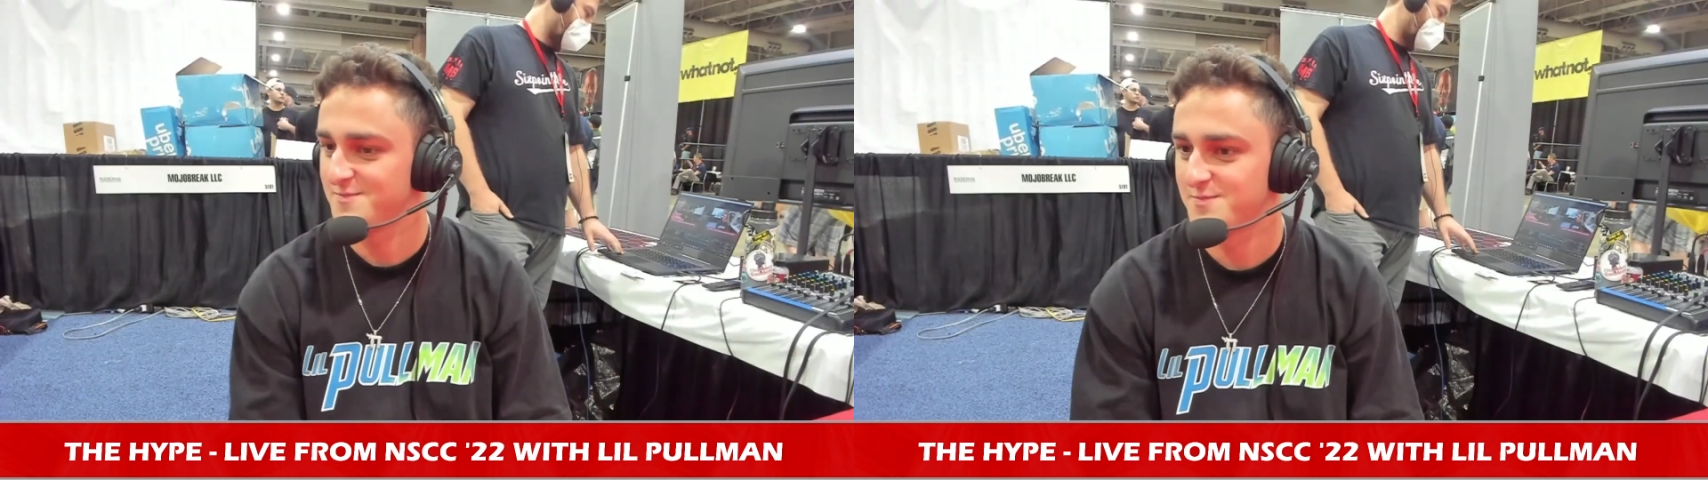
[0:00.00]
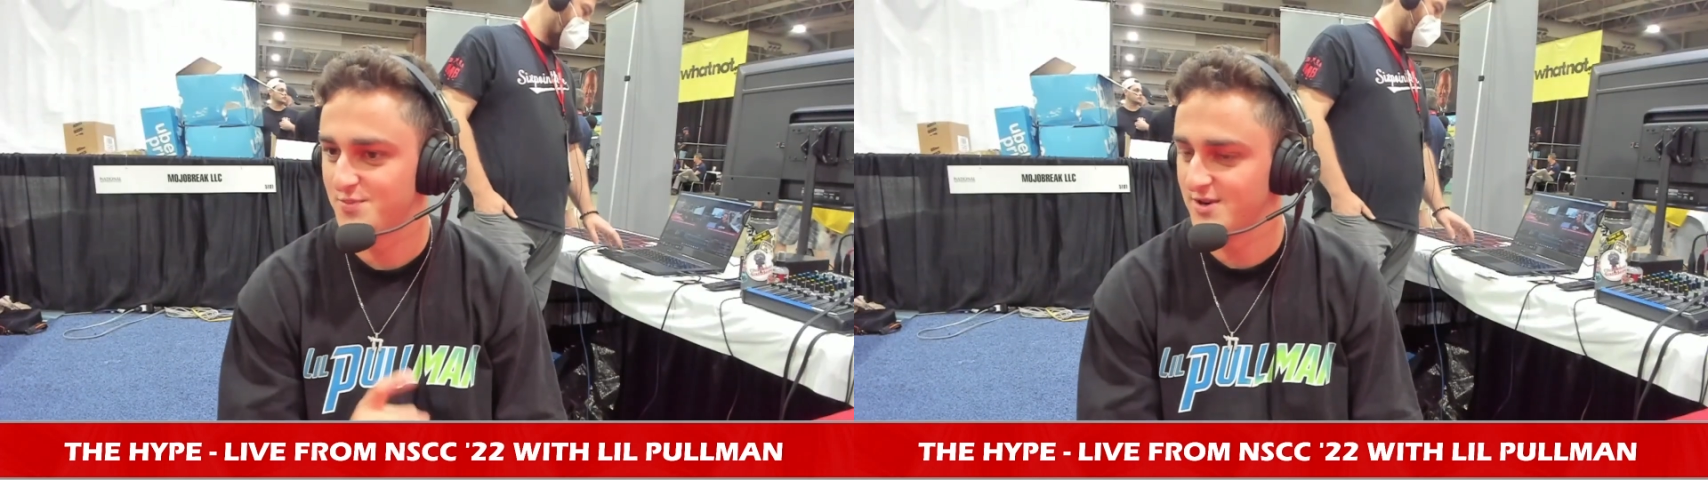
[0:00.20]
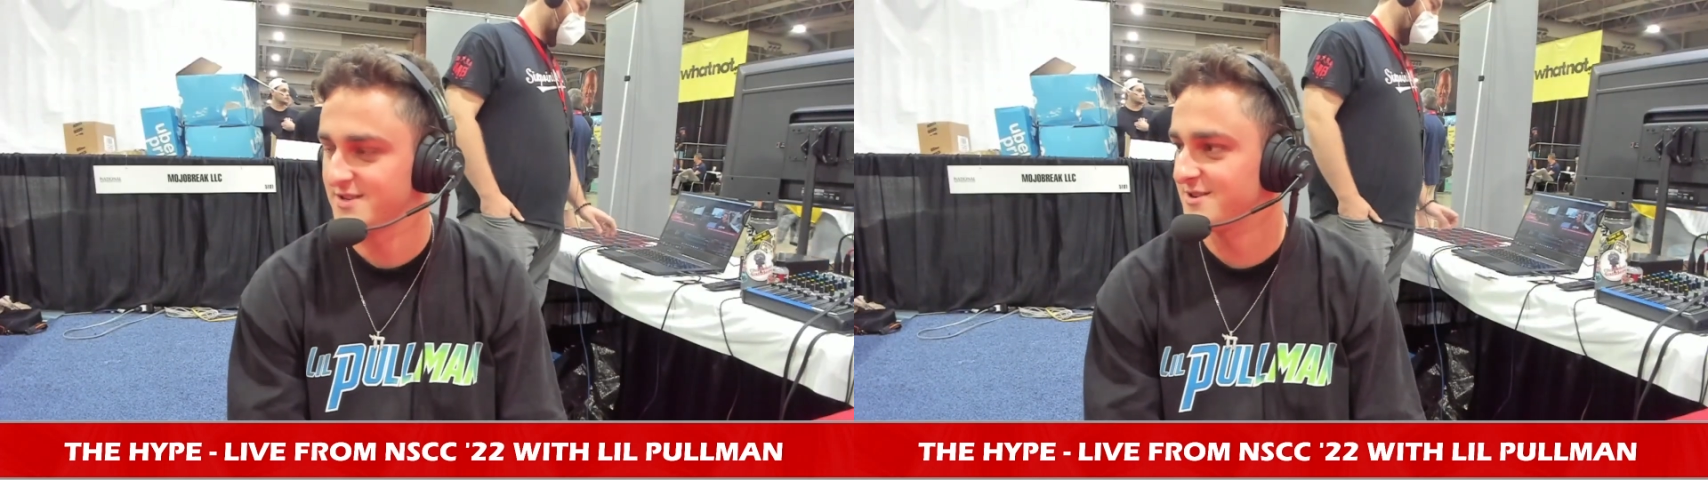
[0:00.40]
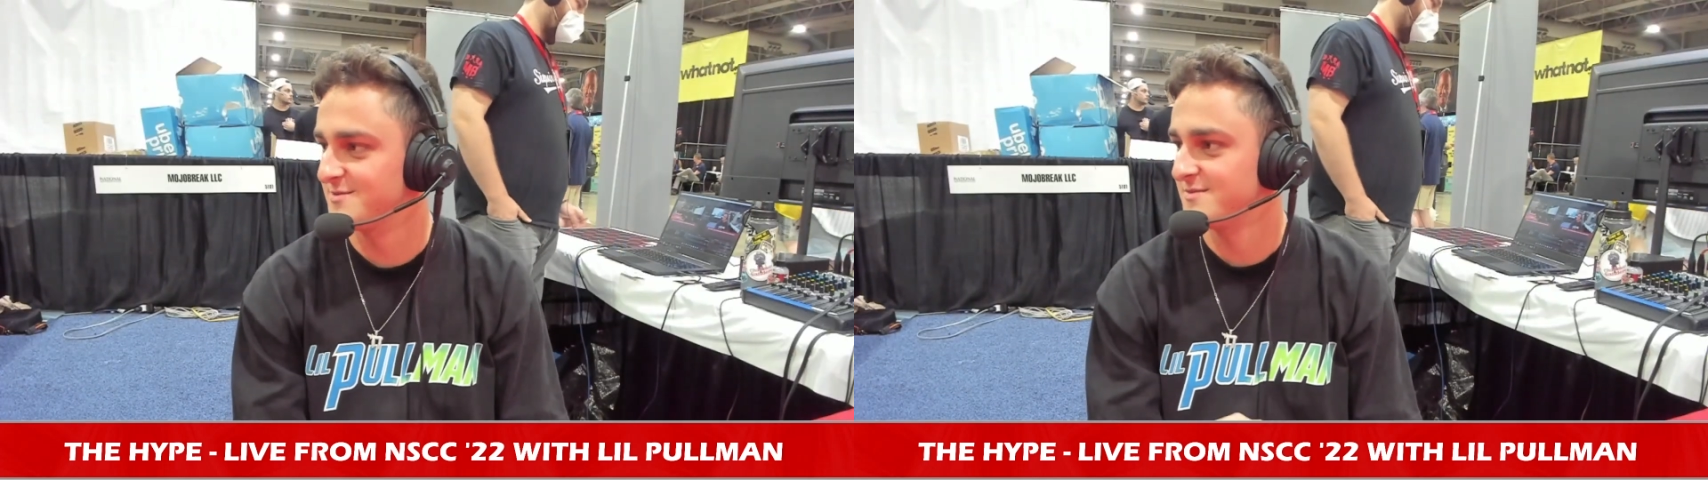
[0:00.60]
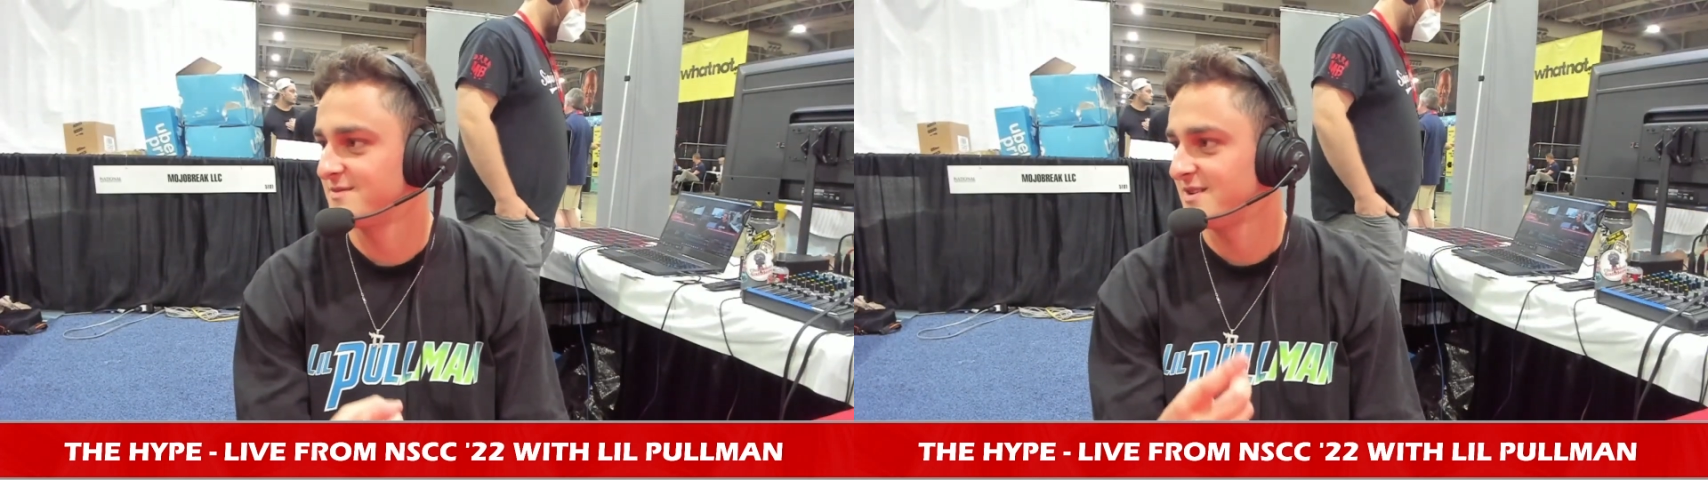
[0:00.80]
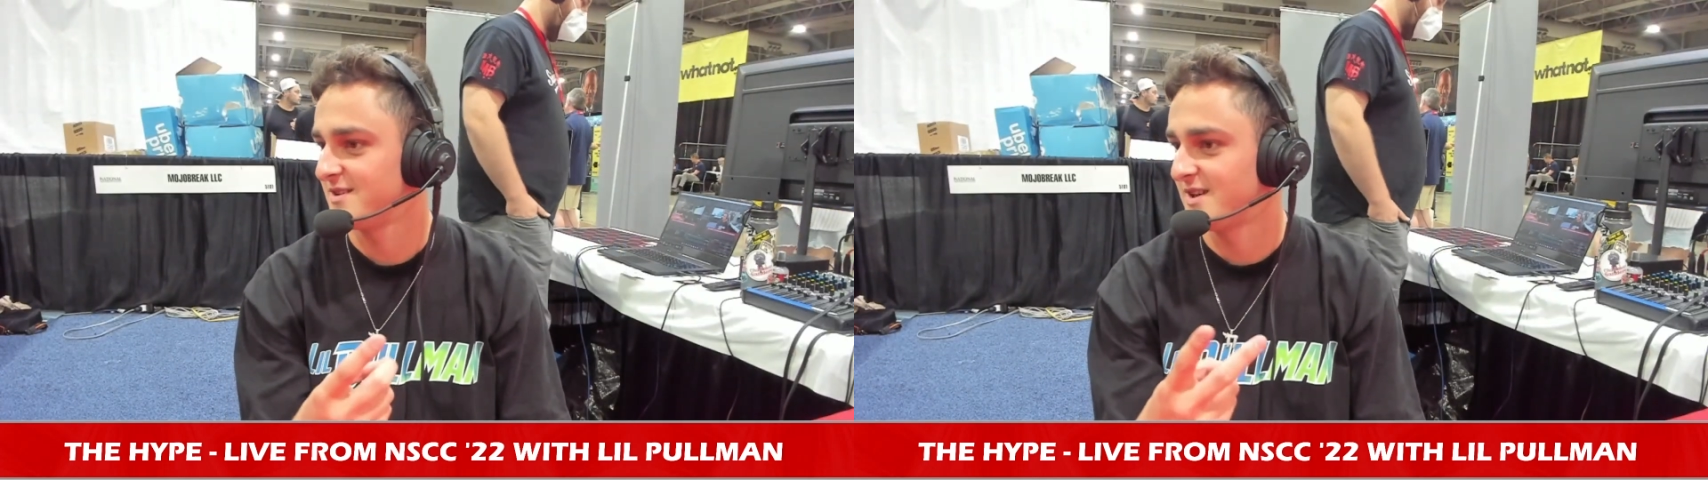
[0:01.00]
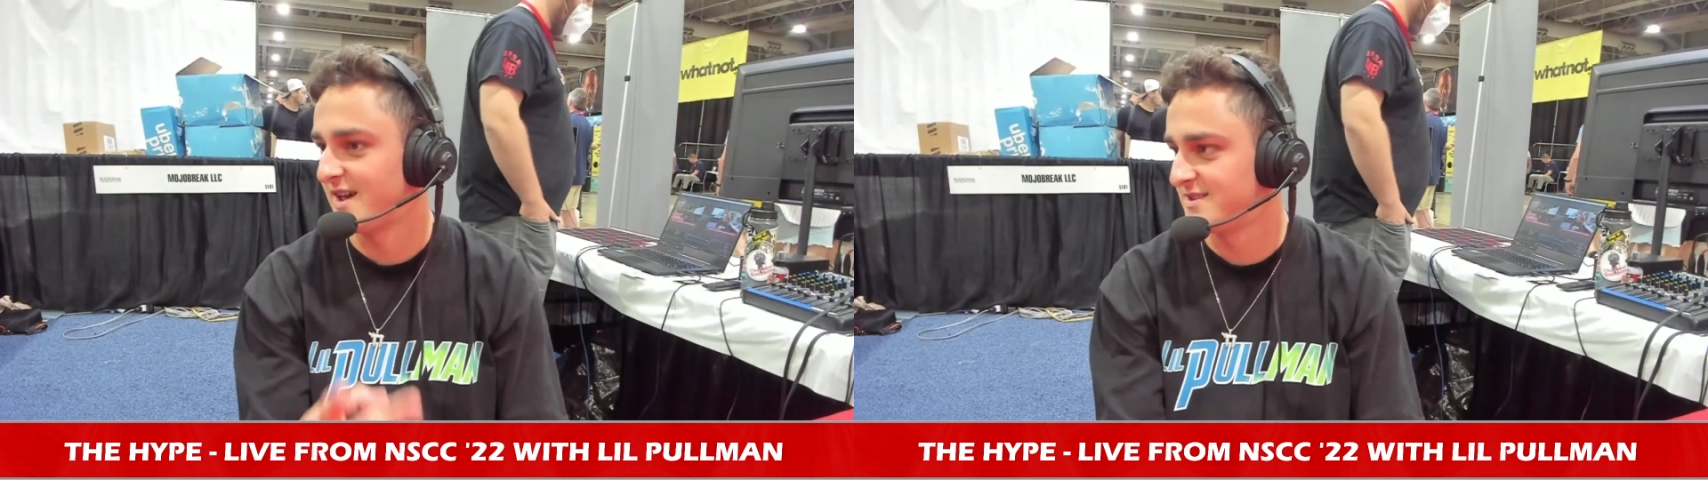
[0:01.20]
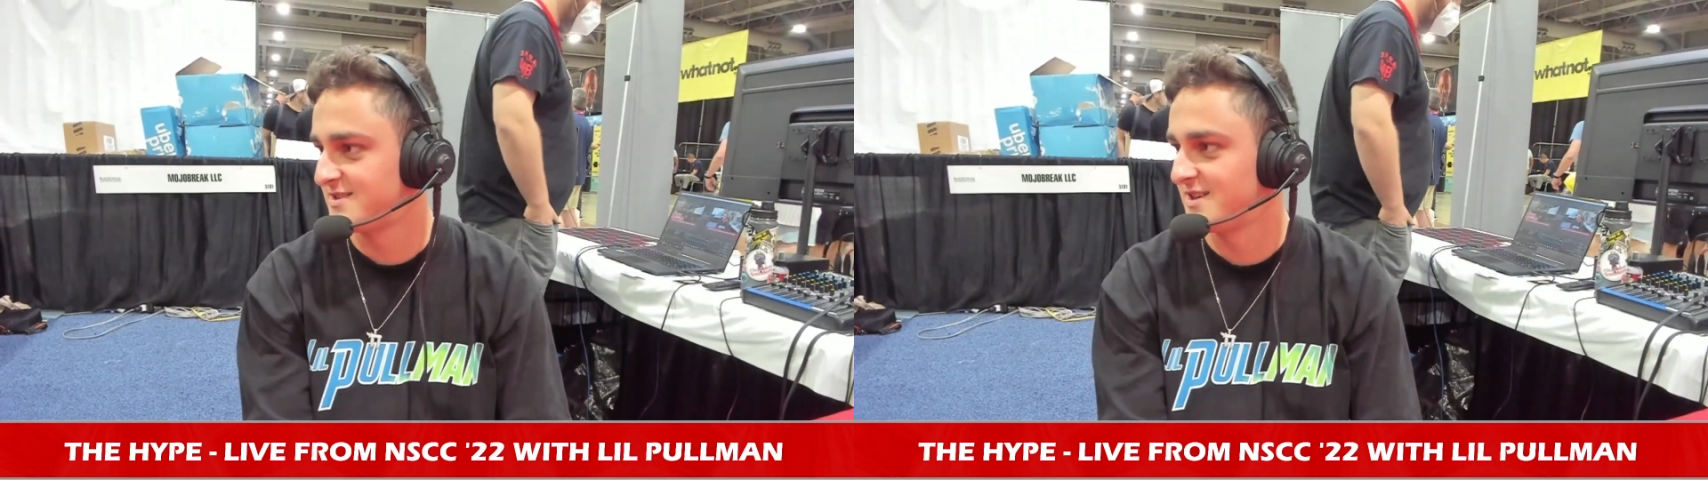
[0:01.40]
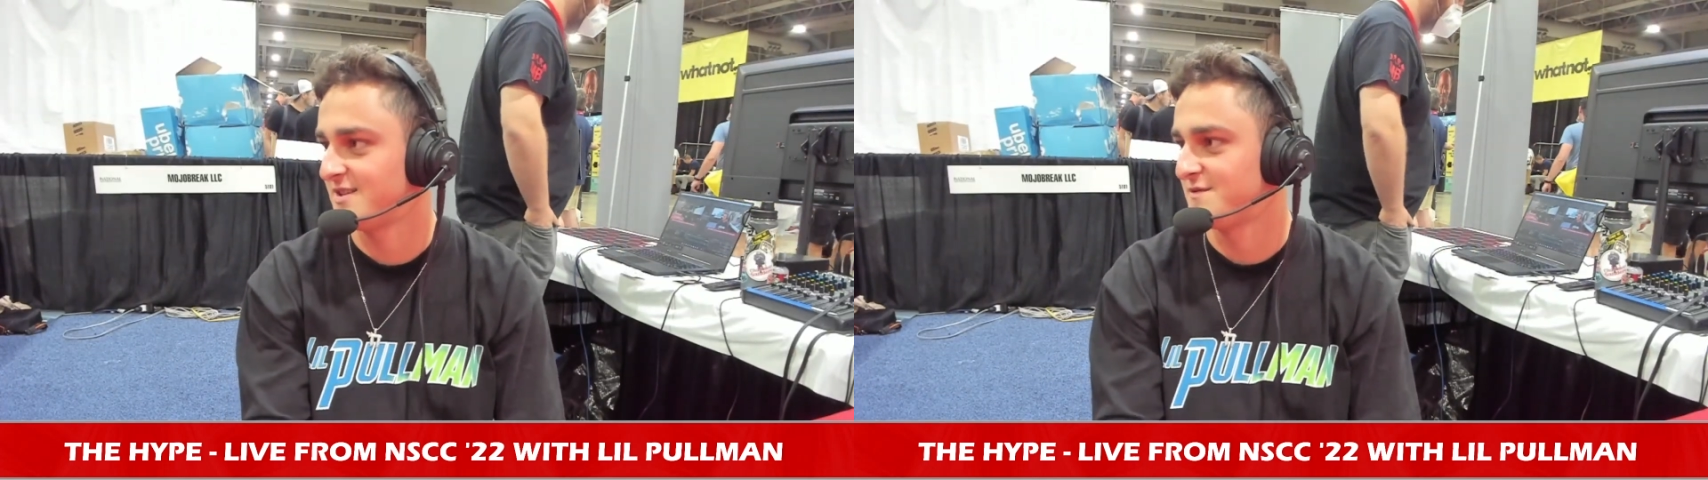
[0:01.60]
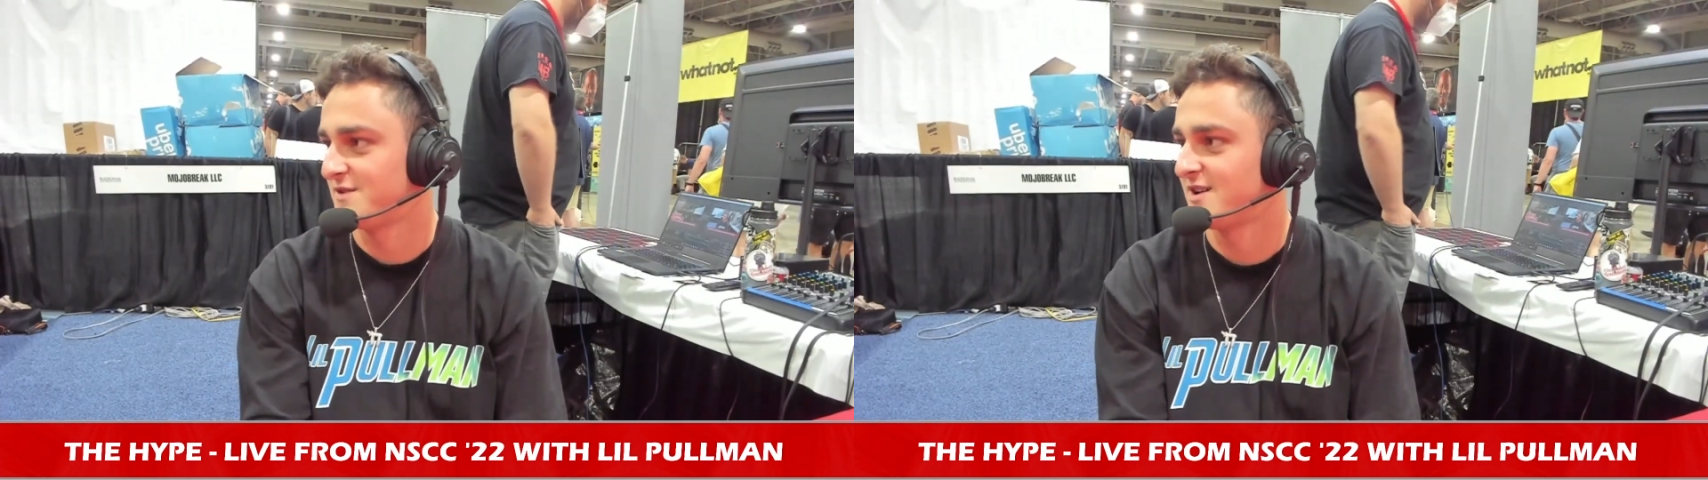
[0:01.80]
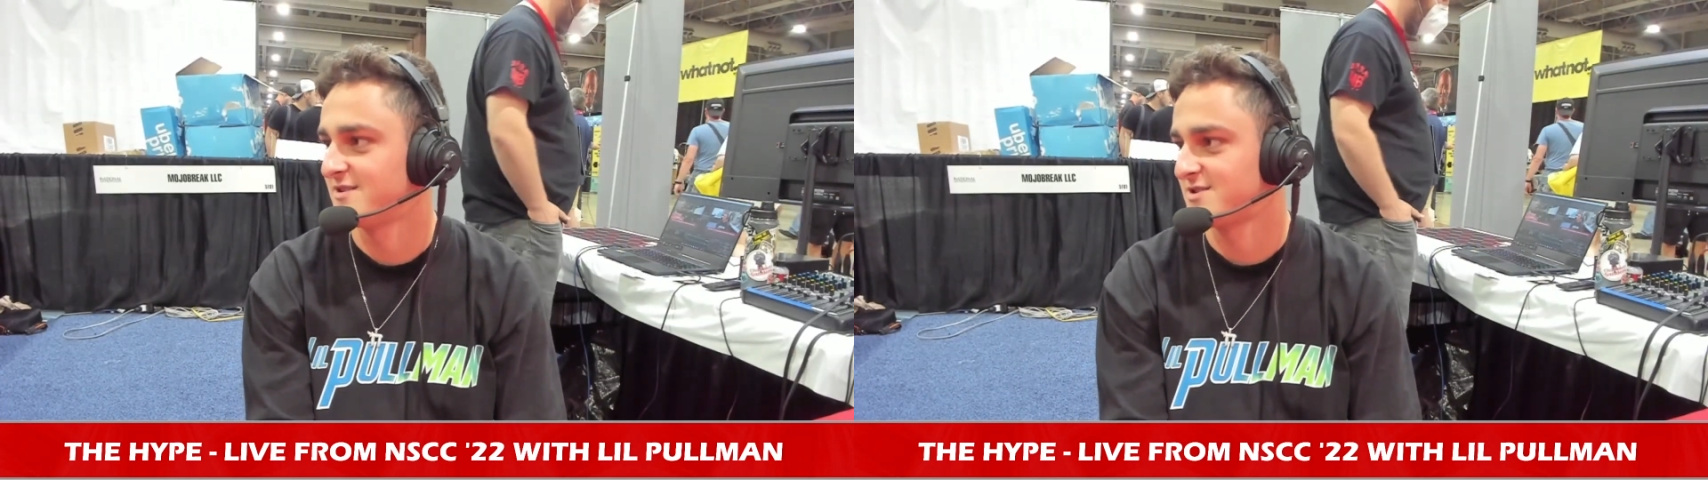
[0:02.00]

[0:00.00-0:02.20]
Prism, N T, and Flawless.